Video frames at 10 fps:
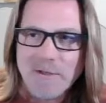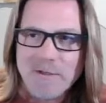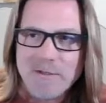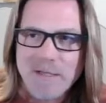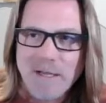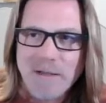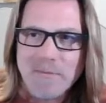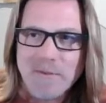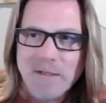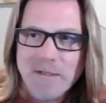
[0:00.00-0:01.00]
a good
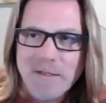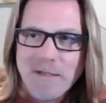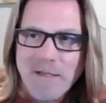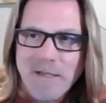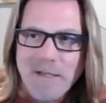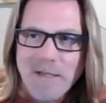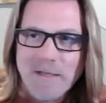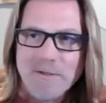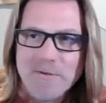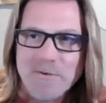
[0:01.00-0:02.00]
time,
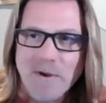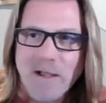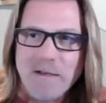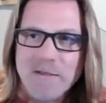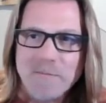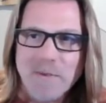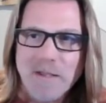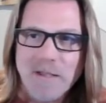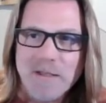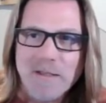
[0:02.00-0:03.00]
and trying to
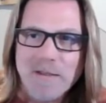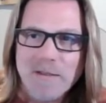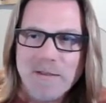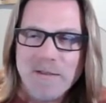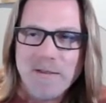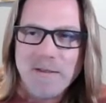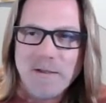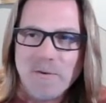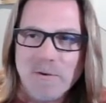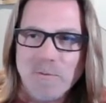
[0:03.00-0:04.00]
make,
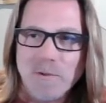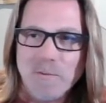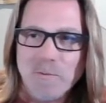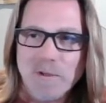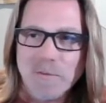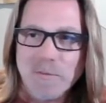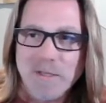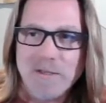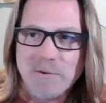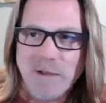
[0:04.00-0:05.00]
or we will
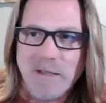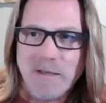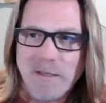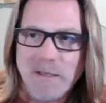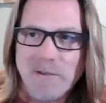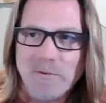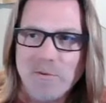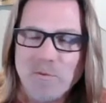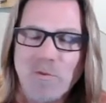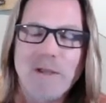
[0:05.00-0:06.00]
be creating a
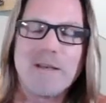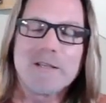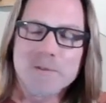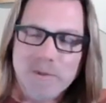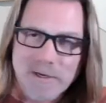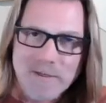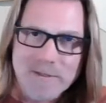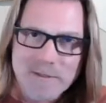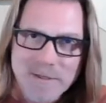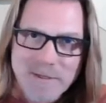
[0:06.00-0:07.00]
great
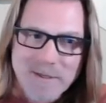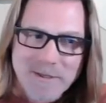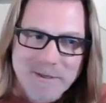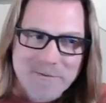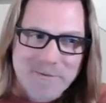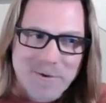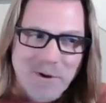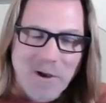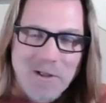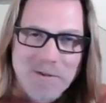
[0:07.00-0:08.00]
experience for
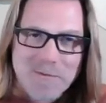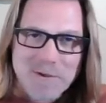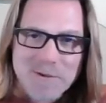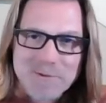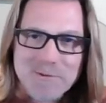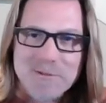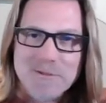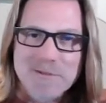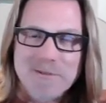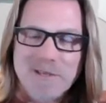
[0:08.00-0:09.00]
all of those
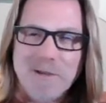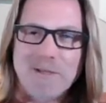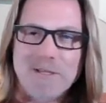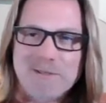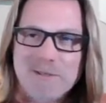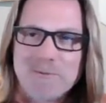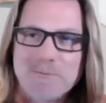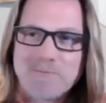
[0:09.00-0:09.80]
coming. So